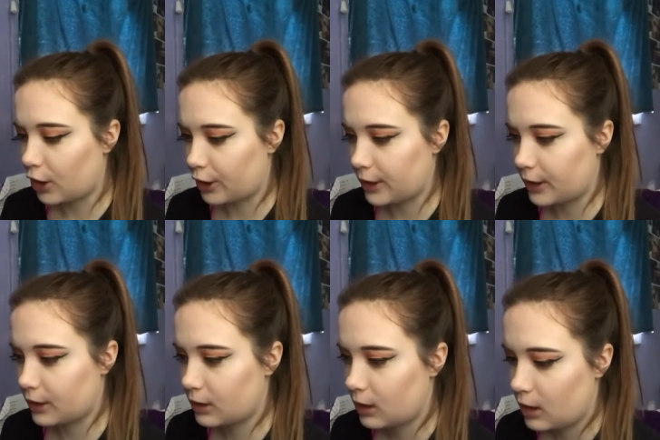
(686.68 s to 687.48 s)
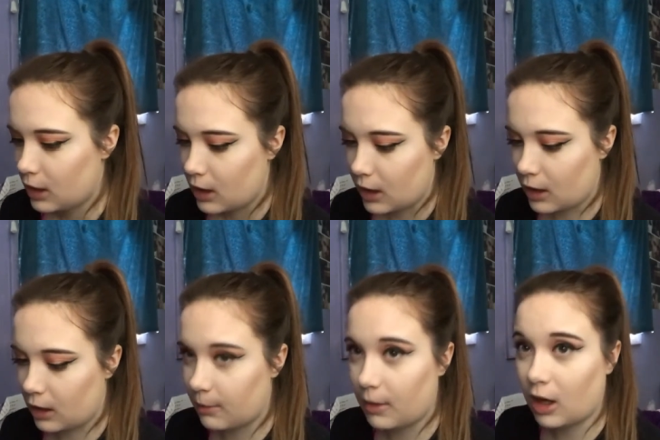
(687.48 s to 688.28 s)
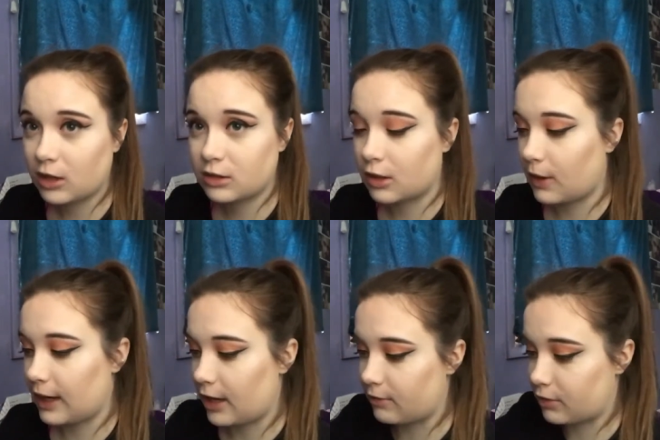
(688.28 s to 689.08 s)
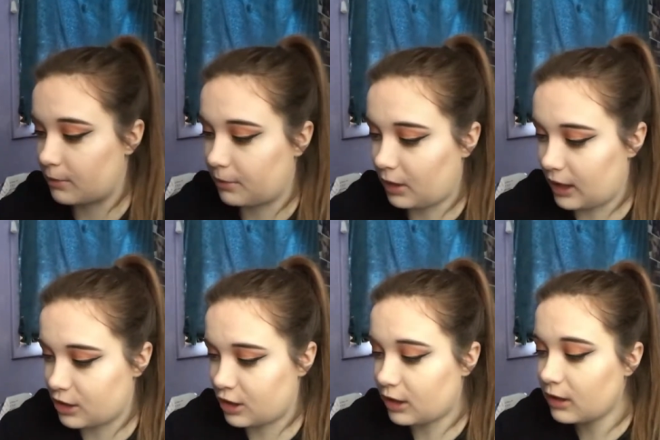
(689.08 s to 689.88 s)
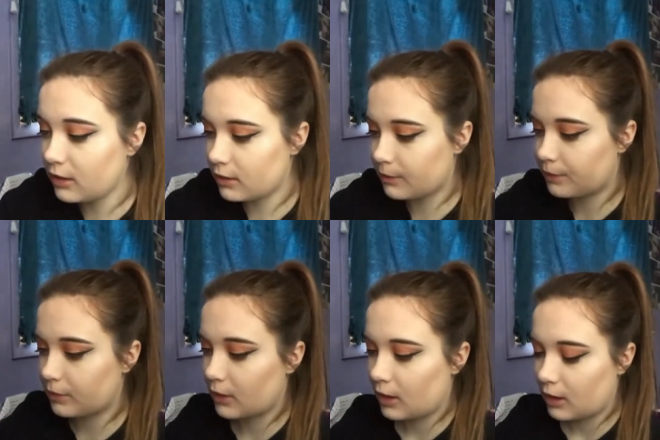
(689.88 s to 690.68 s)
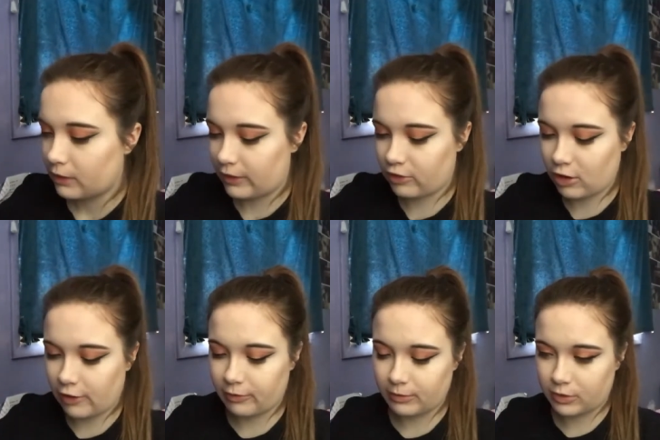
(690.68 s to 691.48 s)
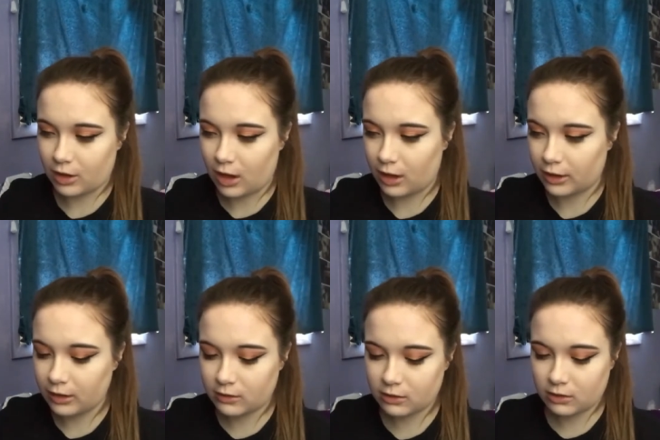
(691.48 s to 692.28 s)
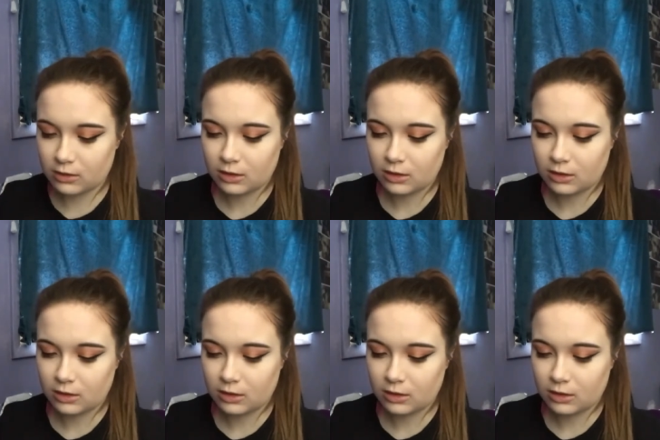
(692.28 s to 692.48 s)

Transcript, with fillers: Already done. Um, also, I have some blushes. These are all from Tarte.